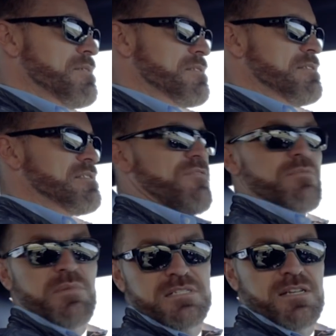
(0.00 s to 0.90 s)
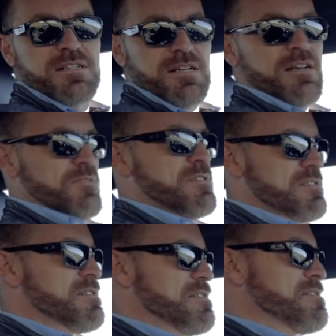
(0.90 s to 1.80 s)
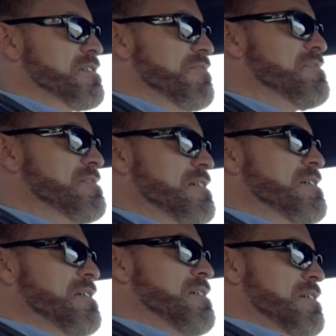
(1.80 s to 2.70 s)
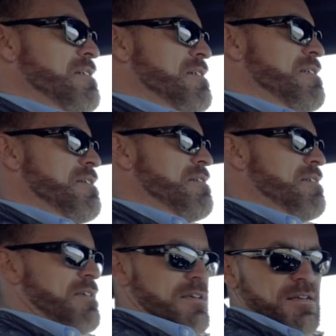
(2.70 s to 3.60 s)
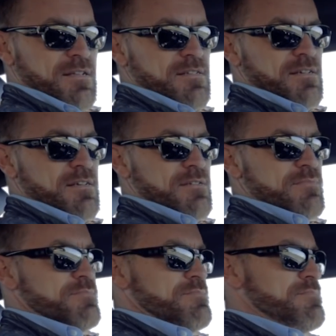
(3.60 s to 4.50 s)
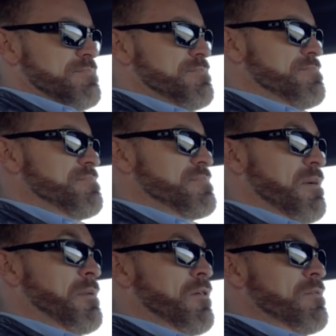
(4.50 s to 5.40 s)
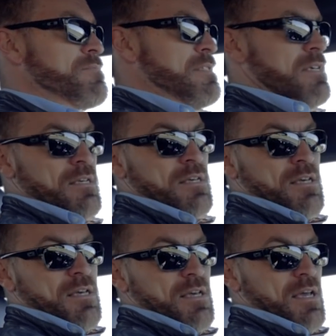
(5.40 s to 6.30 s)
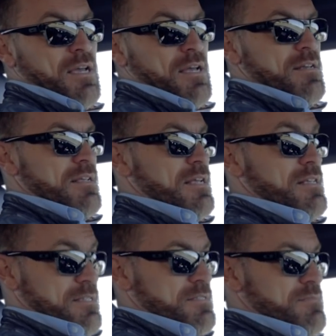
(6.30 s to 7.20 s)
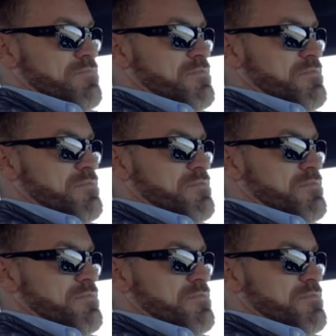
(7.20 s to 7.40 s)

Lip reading: 67, my son and I own a 67 and Camaro, and it is